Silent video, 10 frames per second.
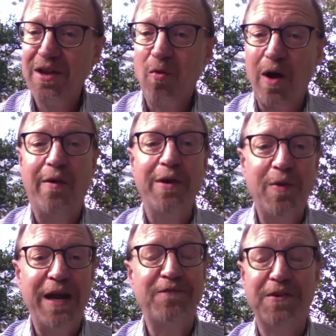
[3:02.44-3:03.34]
while we
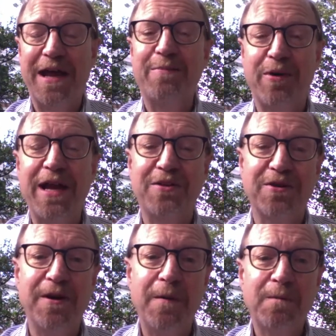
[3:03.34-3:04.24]
wait for that
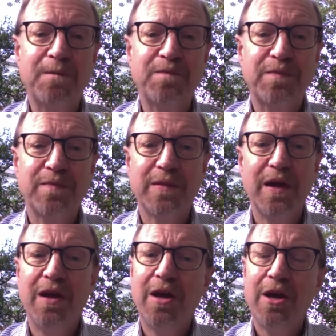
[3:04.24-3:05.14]
breakthrough.
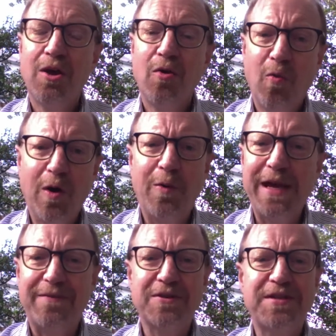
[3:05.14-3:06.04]
Will we
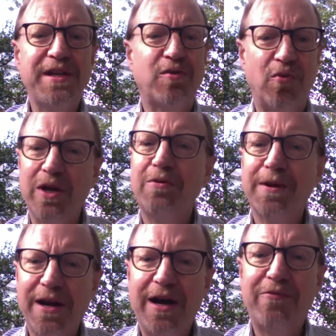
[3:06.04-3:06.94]
ever see a real
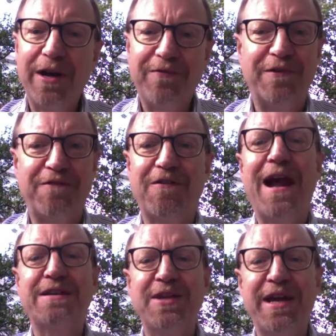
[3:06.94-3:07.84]
recovery for
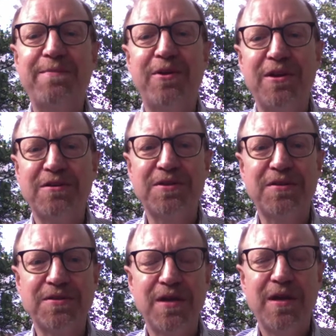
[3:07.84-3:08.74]
frac sand
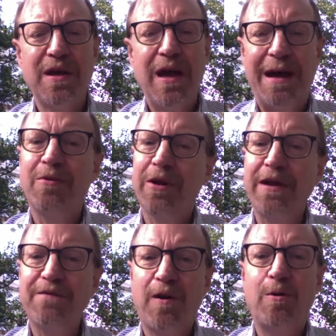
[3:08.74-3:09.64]
producers? I'm
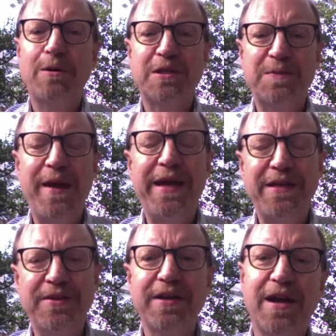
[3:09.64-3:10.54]
looking forward to speaking
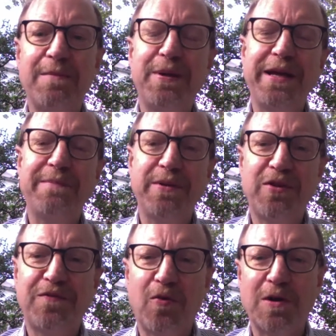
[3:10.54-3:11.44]
to the company in
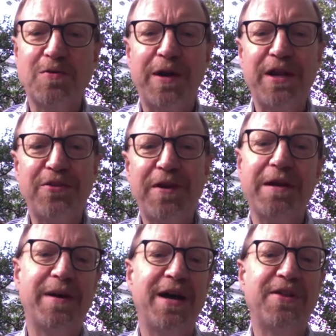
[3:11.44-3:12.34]
booth 423
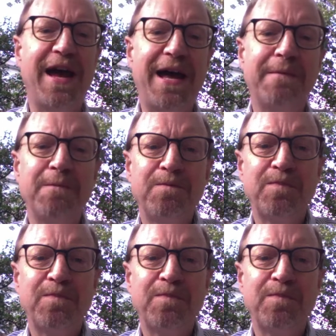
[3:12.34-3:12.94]
about that,